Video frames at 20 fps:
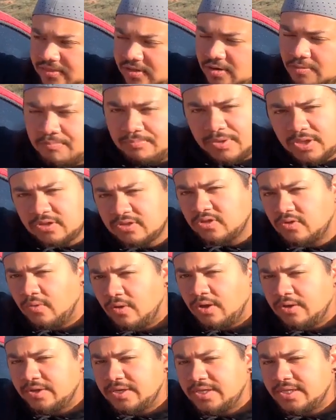their build
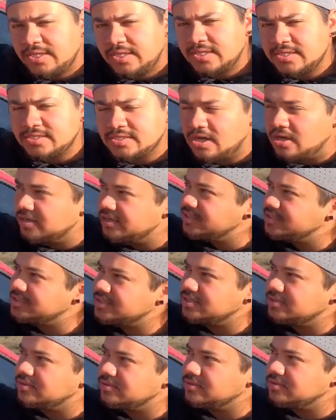quality is
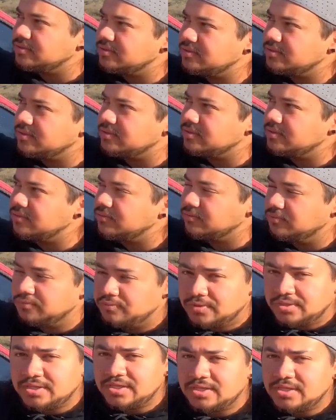honestly
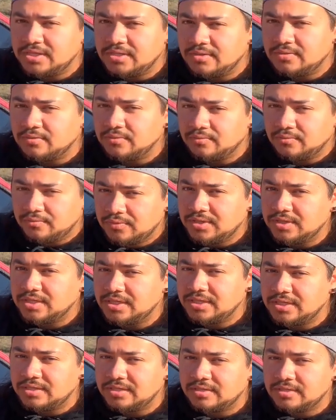really, really
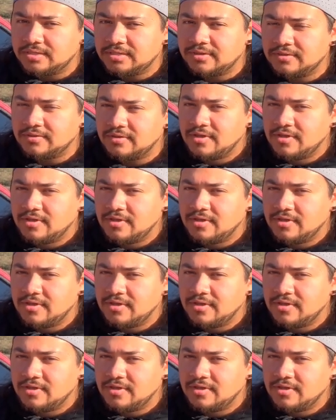phenomenal.